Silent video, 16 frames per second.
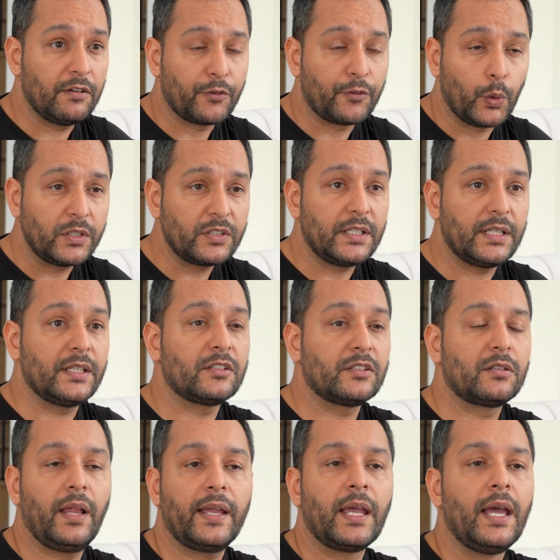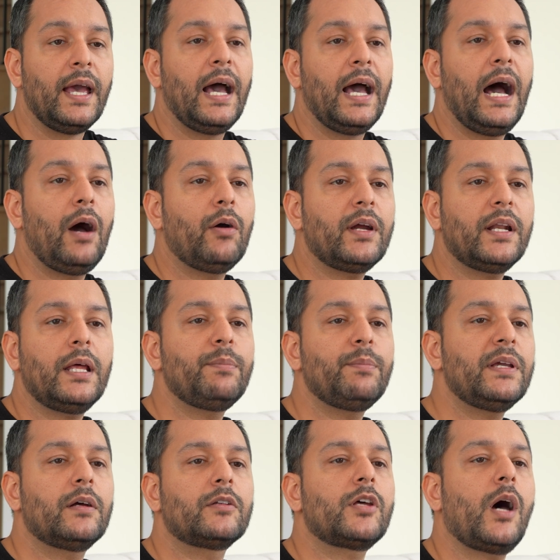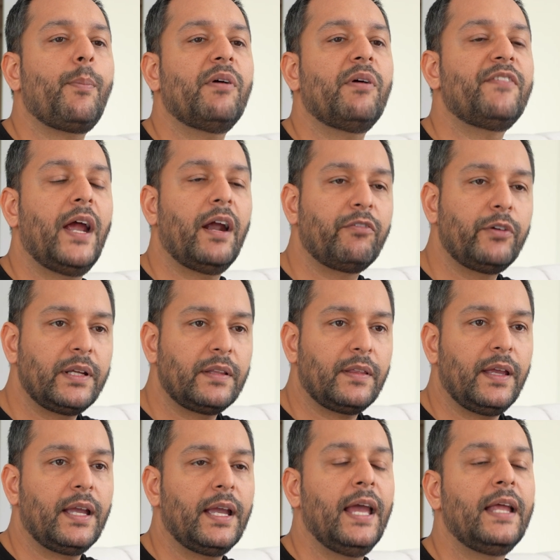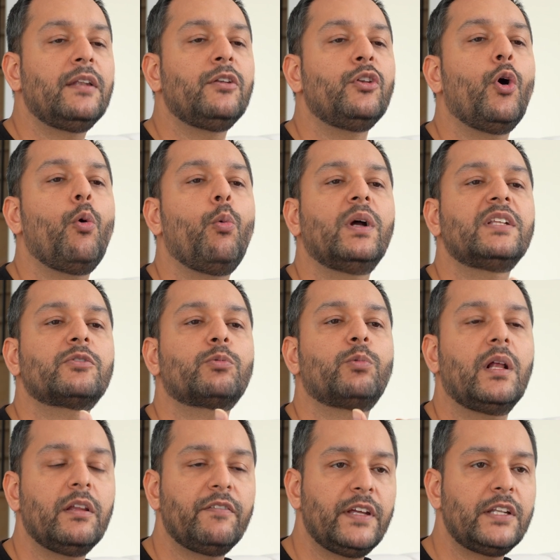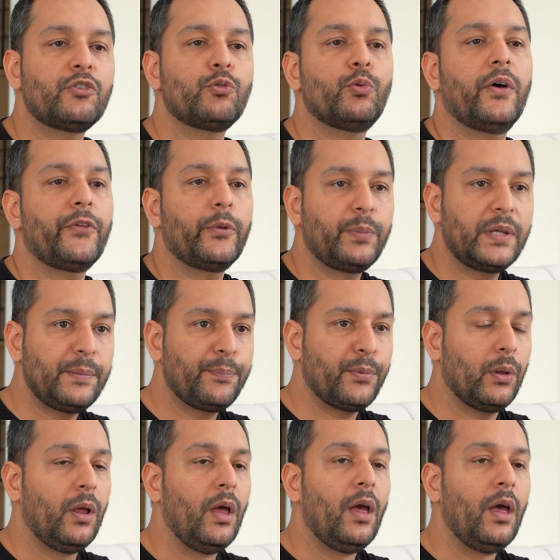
Of course it is. Like, how can I be on top of everything and know what's relevant to other people?